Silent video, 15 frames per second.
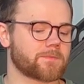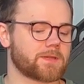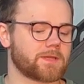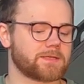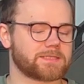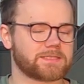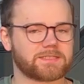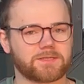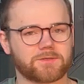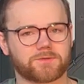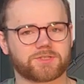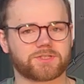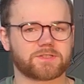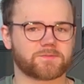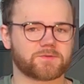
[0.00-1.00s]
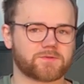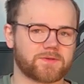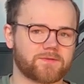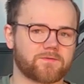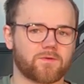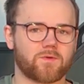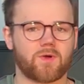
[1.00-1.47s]
distinguishes between
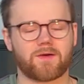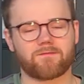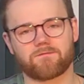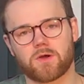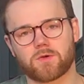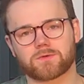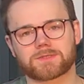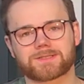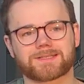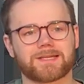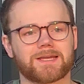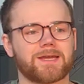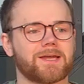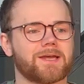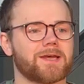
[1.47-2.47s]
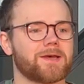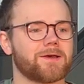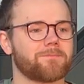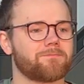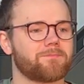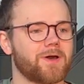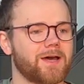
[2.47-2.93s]
floor and vault,
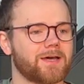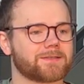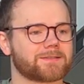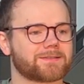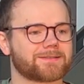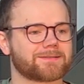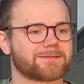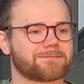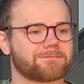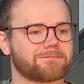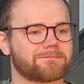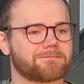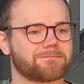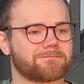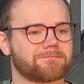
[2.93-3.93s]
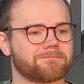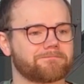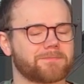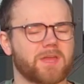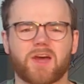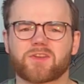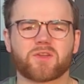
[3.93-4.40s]
but
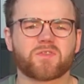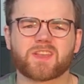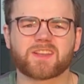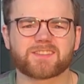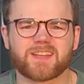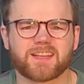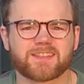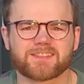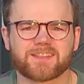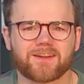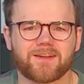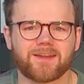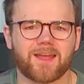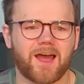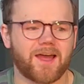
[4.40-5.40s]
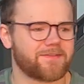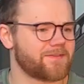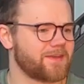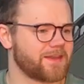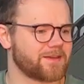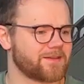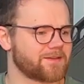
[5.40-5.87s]
I don't think it's necessary. I
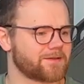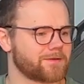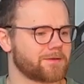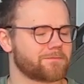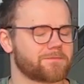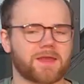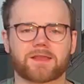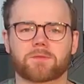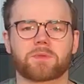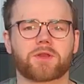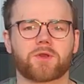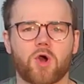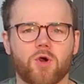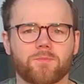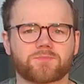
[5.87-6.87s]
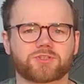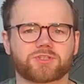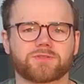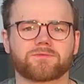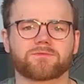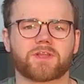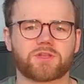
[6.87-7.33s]
think that can be an
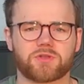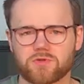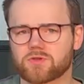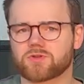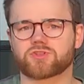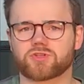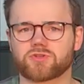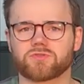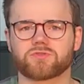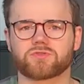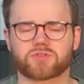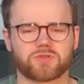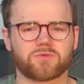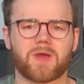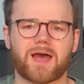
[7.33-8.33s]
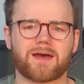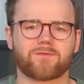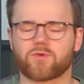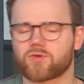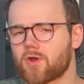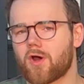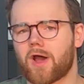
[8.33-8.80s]
option that you can choose to have or
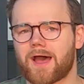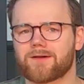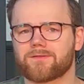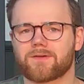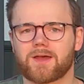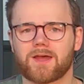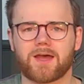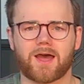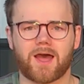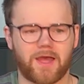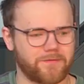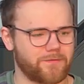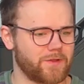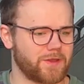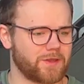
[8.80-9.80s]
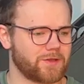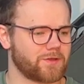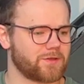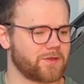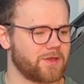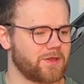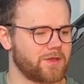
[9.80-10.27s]
not have. I think
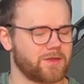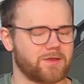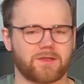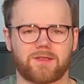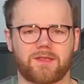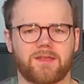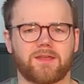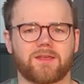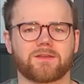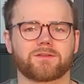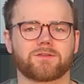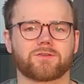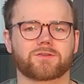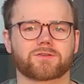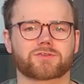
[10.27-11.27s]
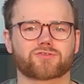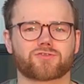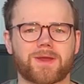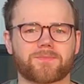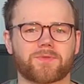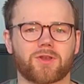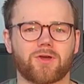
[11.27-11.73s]
you could
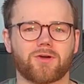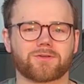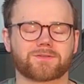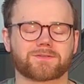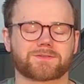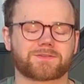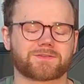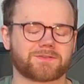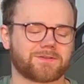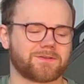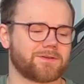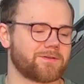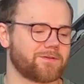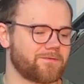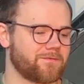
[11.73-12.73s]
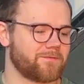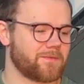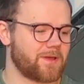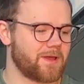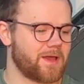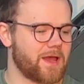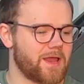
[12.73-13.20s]
scrap the longs,
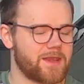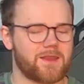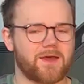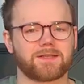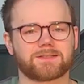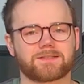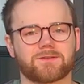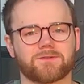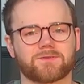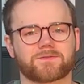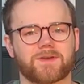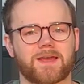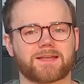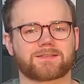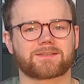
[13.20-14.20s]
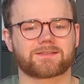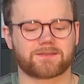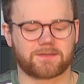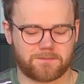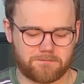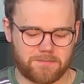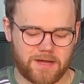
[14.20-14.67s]
a nice loose vest,
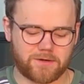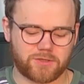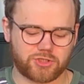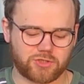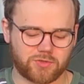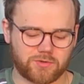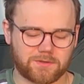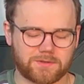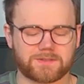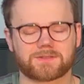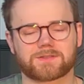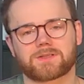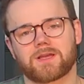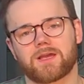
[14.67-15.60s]
pair of shorts,